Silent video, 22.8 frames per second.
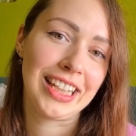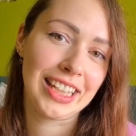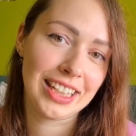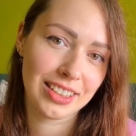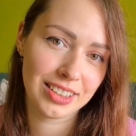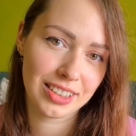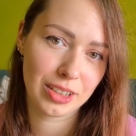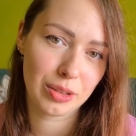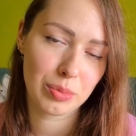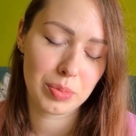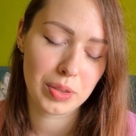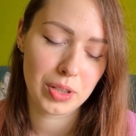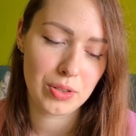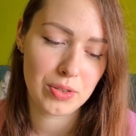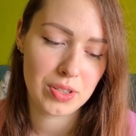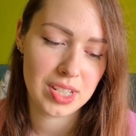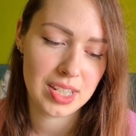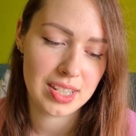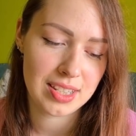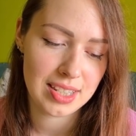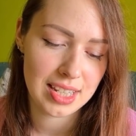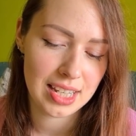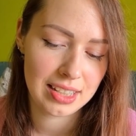a healing
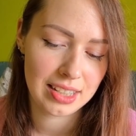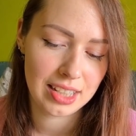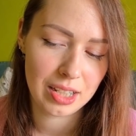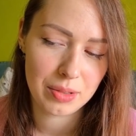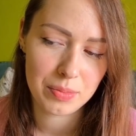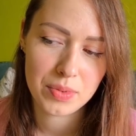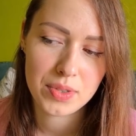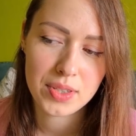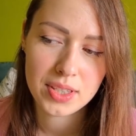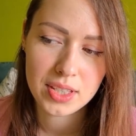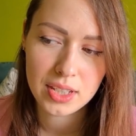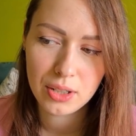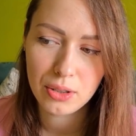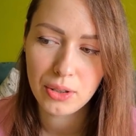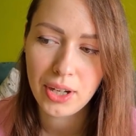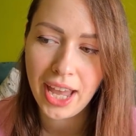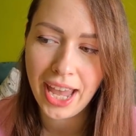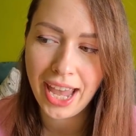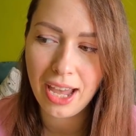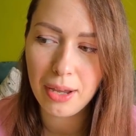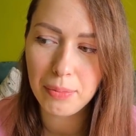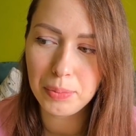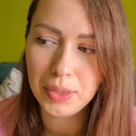process, and I'm so
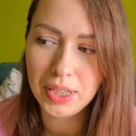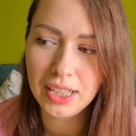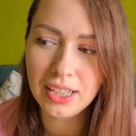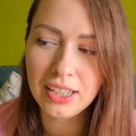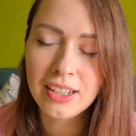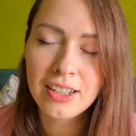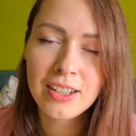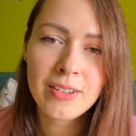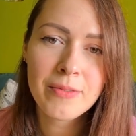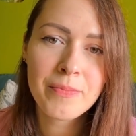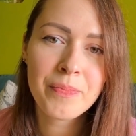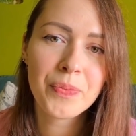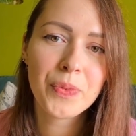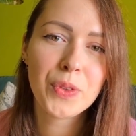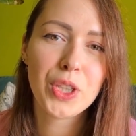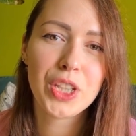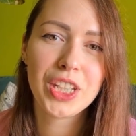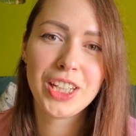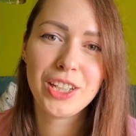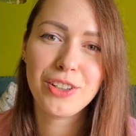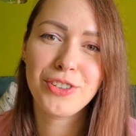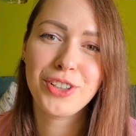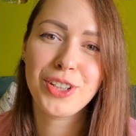happy
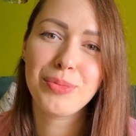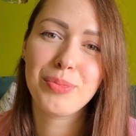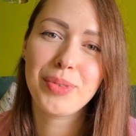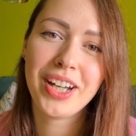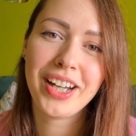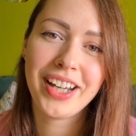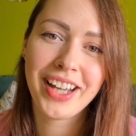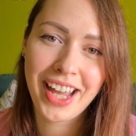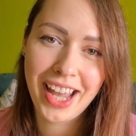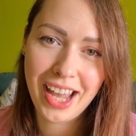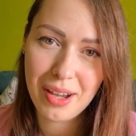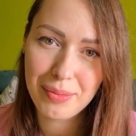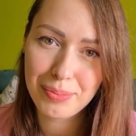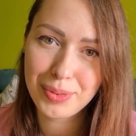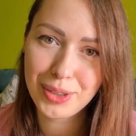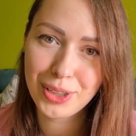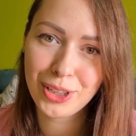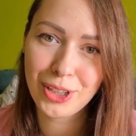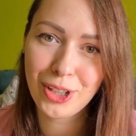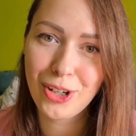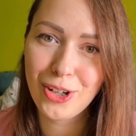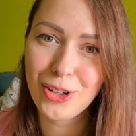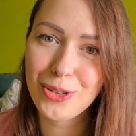to give him a happy
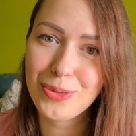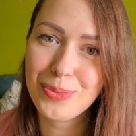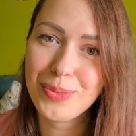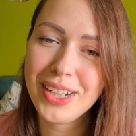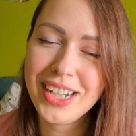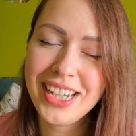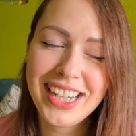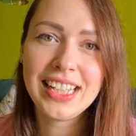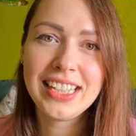home.